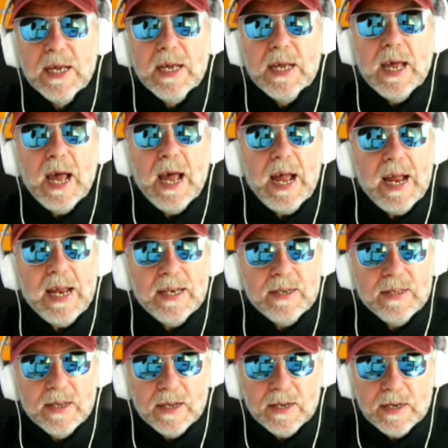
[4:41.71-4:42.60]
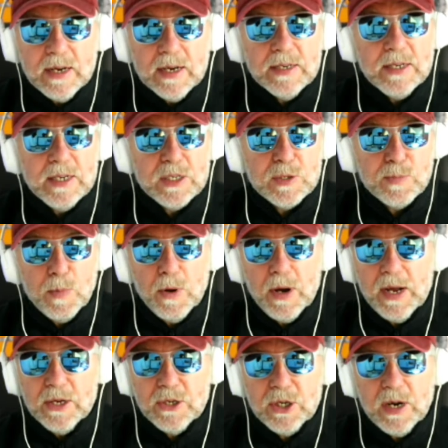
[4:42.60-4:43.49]
and that
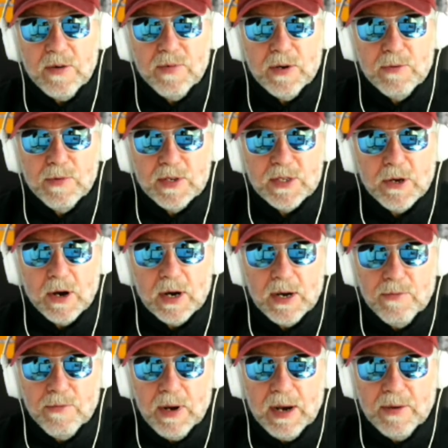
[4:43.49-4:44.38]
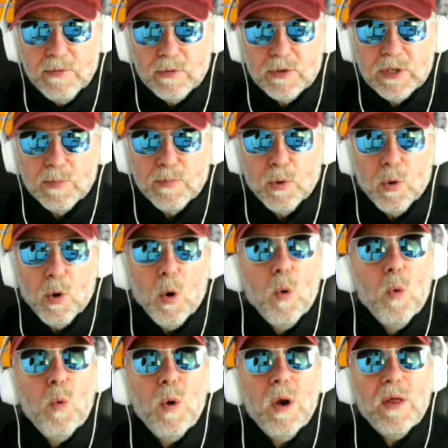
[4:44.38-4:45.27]
despite achieving recycling levels that put
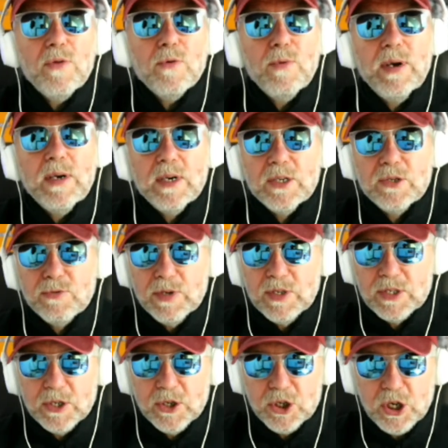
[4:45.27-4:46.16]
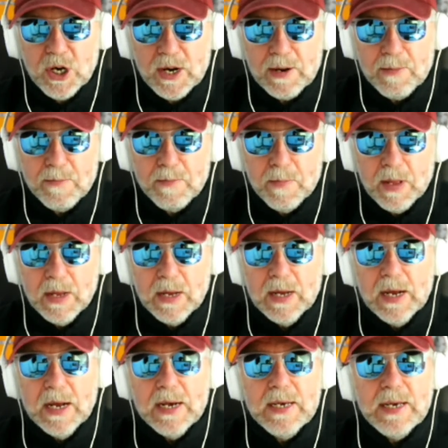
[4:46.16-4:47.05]
all other industries to shame,
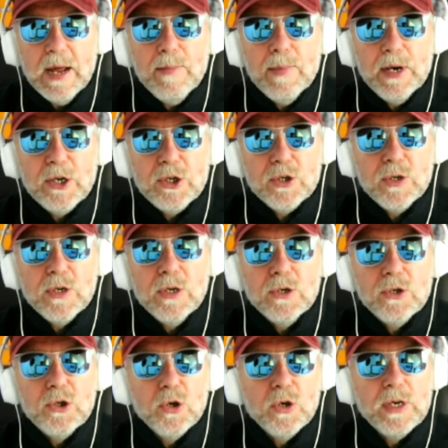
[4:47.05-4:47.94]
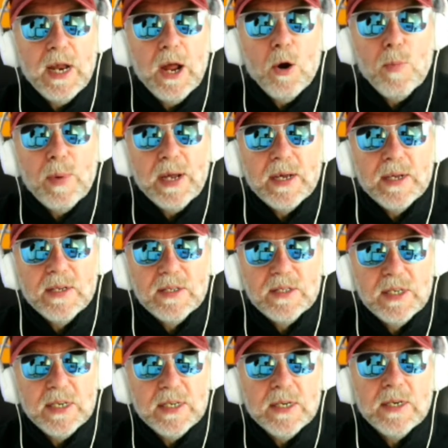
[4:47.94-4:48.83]
demolition should now be
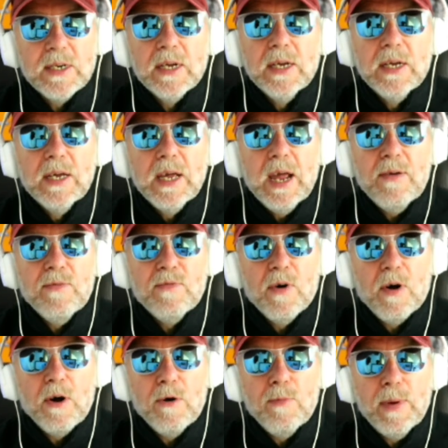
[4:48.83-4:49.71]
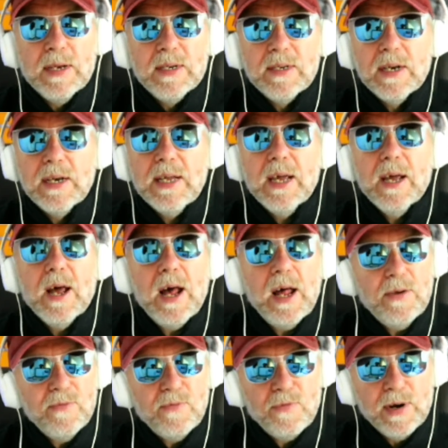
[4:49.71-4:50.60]
considered environmentally
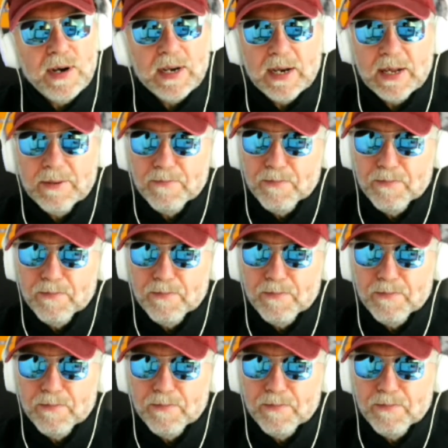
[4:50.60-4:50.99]
unfriendly.